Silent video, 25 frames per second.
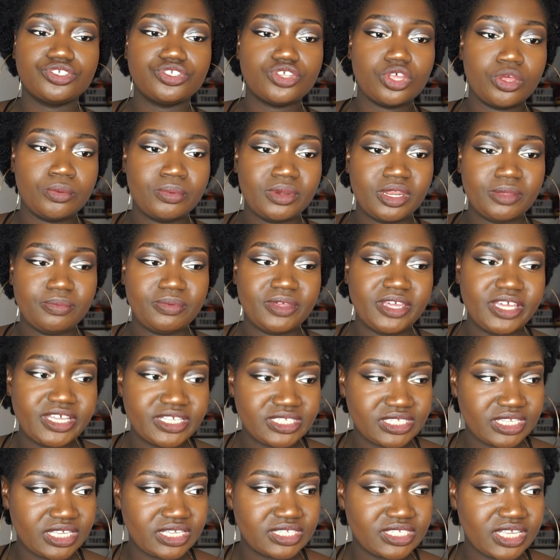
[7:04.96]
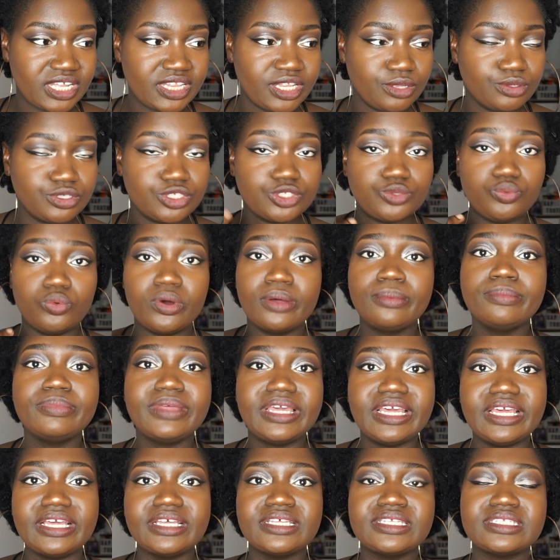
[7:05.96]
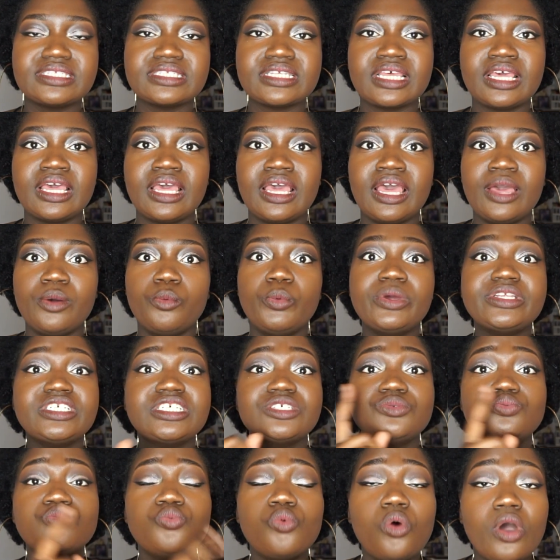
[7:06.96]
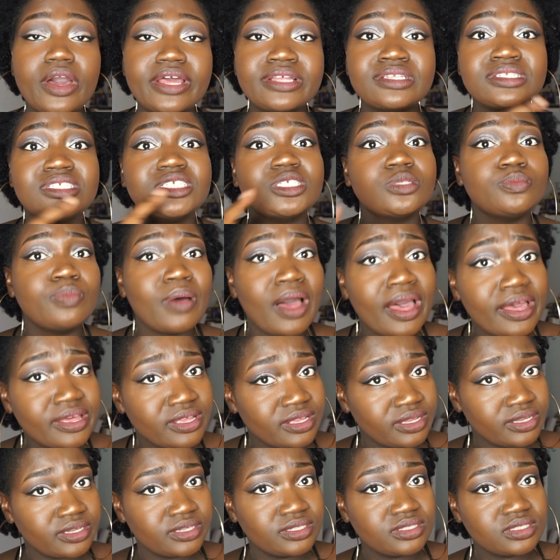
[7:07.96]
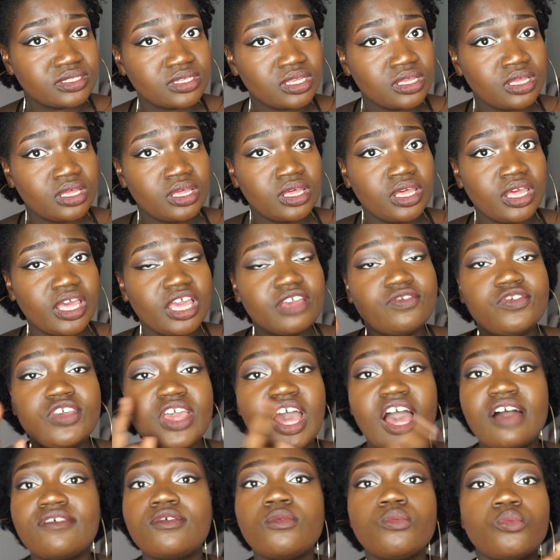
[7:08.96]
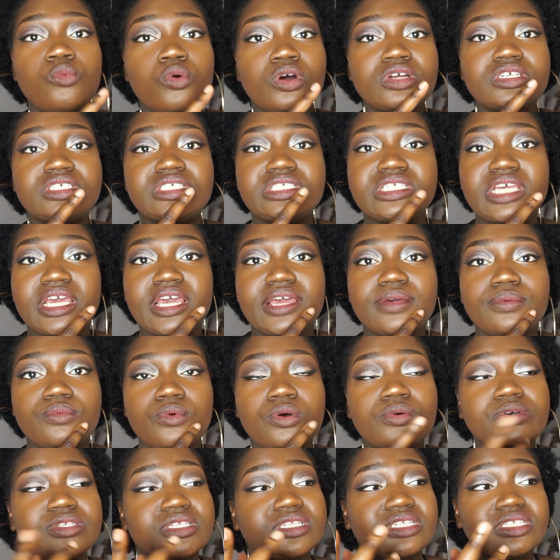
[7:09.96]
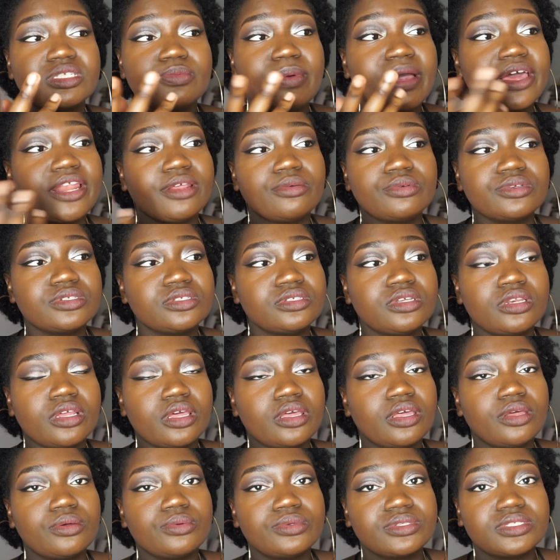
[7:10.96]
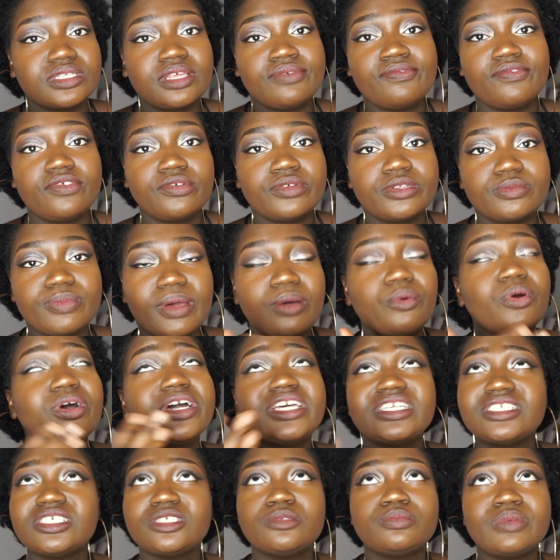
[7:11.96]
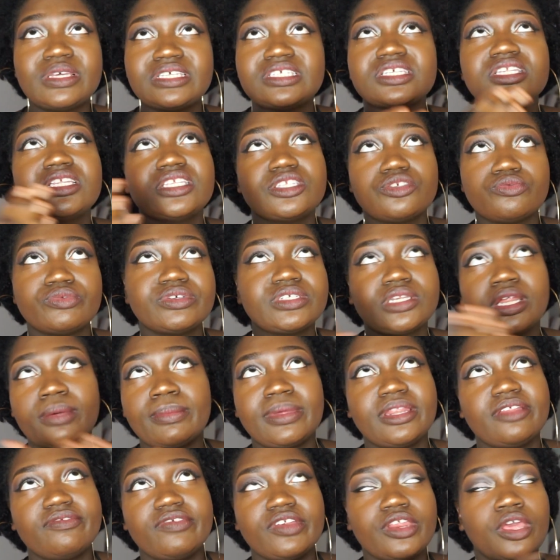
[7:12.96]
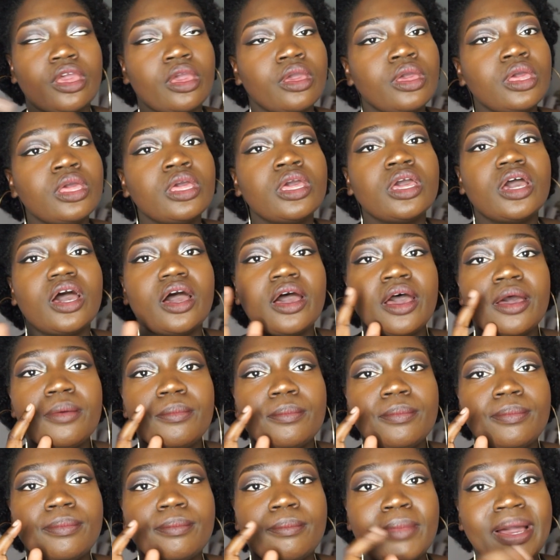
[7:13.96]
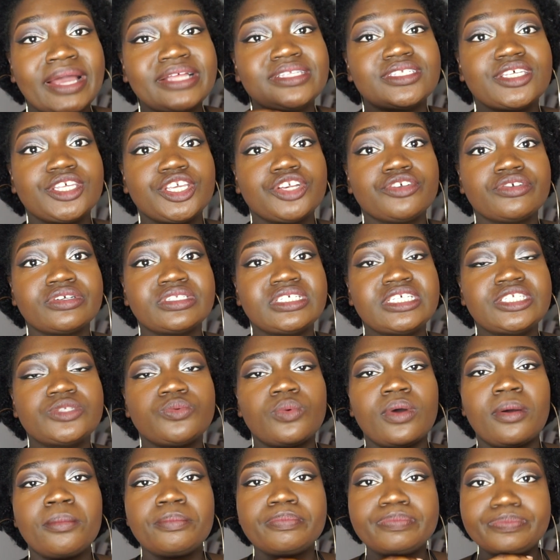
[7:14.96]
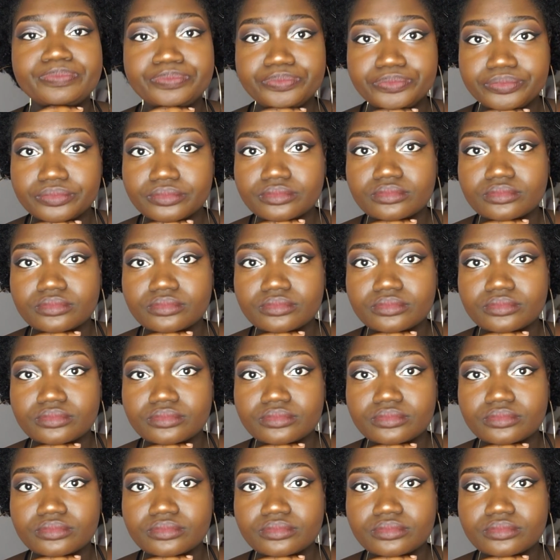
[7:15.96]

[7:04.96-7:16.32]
so many pieces, and there was this one piece which is what inspired, if you haven't watched it, what wasn't inspired, it was, it was influenced by, it's just basically the reason I made the video, my insecurities one,